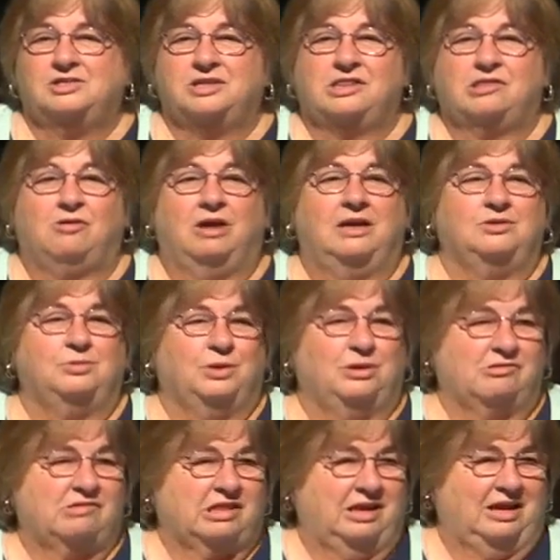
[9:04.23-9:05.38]
just trying to
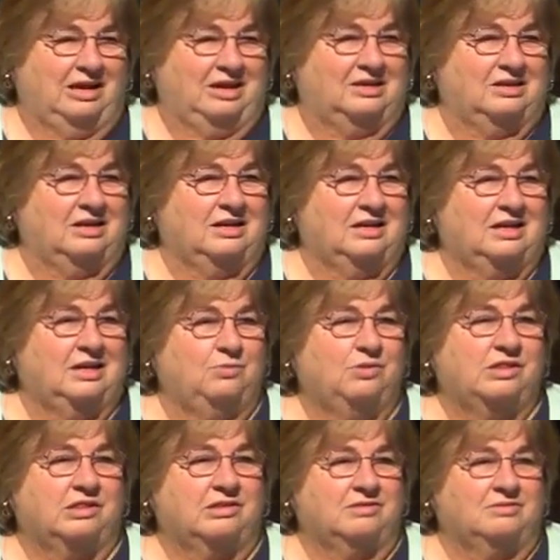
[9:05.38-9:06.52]
understand, it
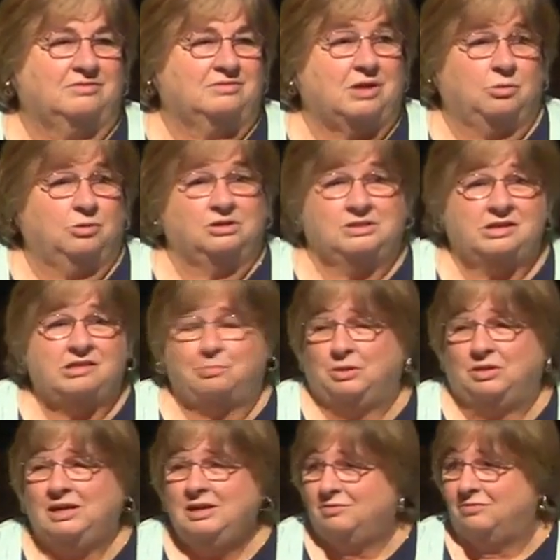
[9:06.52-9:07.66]
was total
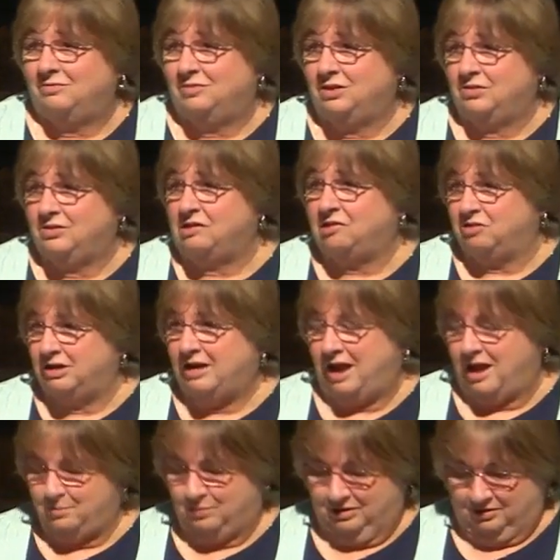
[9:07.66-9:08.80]
disbelief that this could
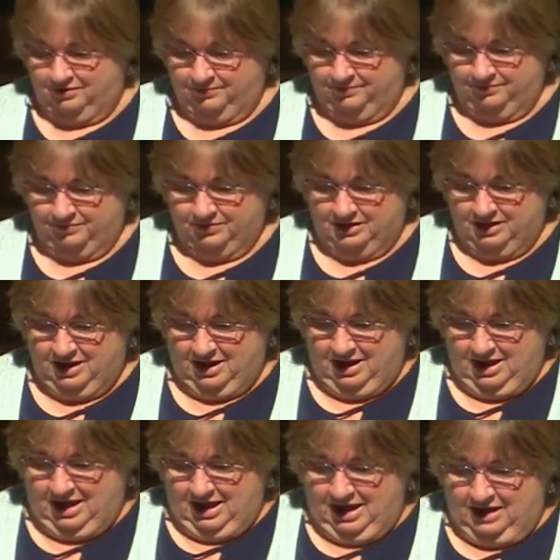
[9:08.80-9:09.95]
happen.
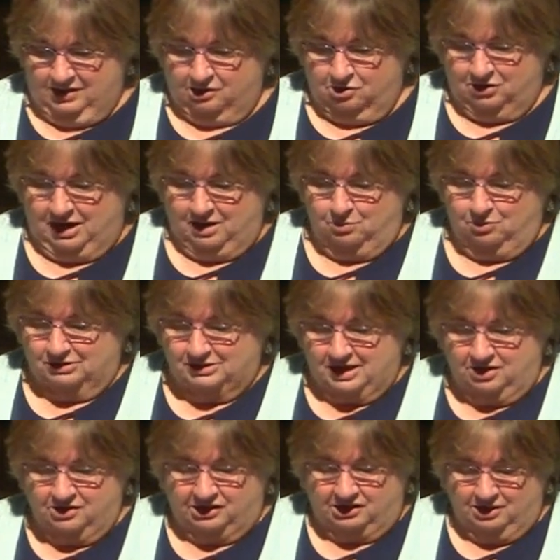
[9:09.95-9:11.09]
And so Gabriel
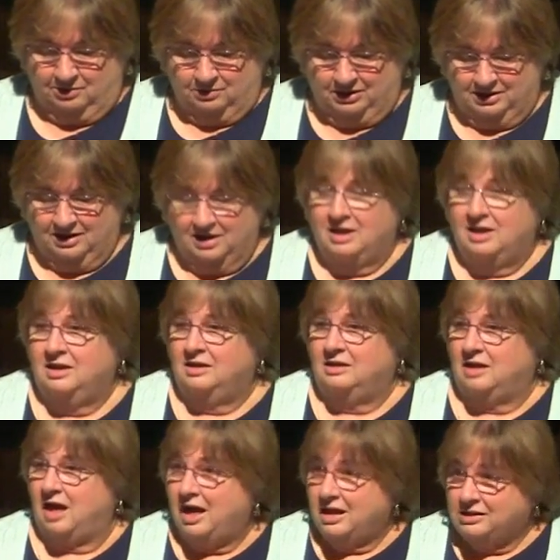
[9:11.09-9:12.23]
tells him,
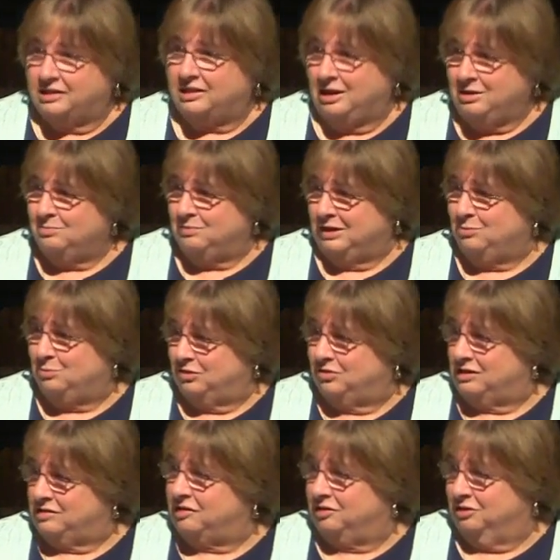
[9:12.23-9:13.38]
God sent me with
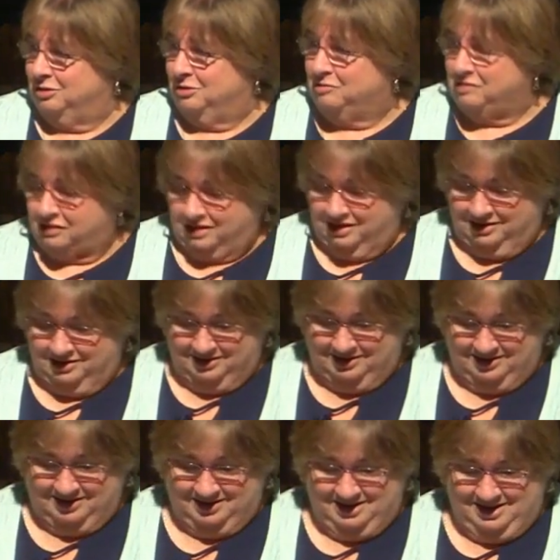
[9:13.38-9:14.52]
this news.
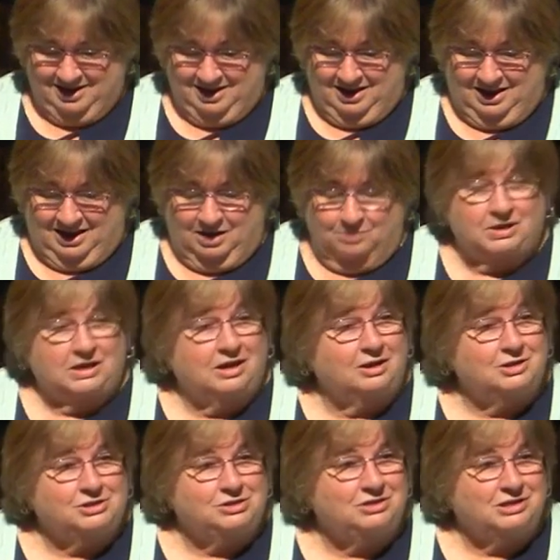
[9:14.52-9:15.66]
And
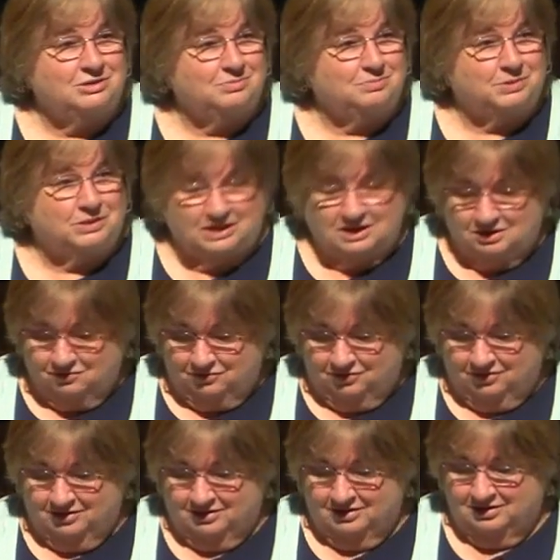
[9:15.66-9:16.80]
because you didn't believe,
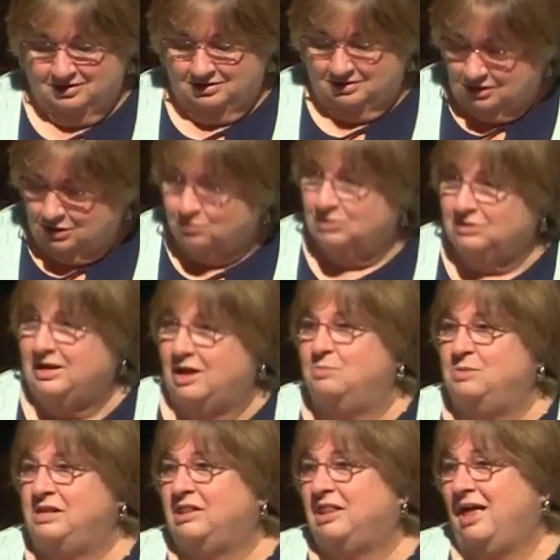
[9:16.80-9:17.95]
you will now
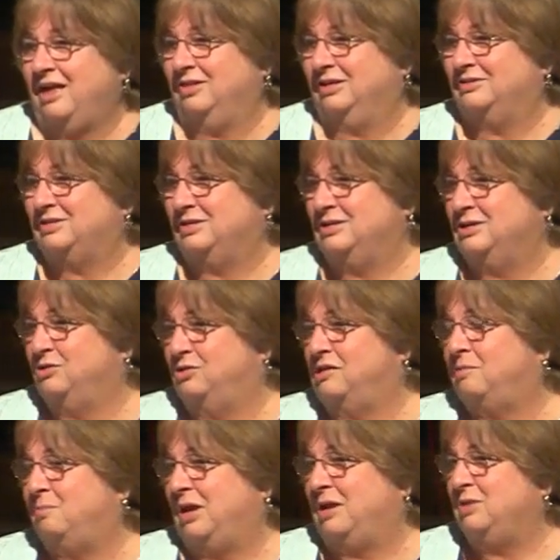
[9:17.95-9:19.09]
be silent until
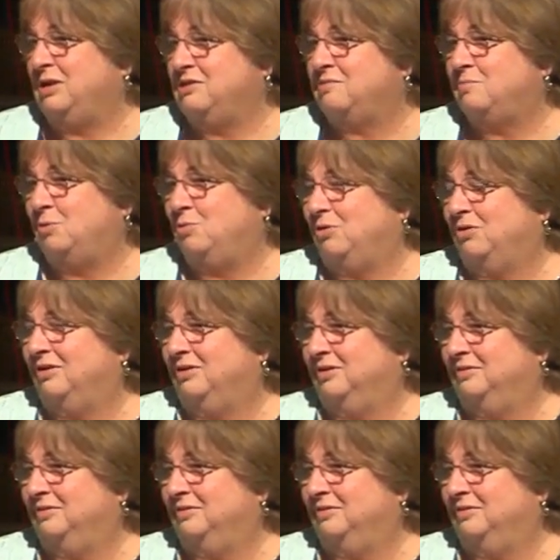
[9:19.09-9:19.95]
this baby is born.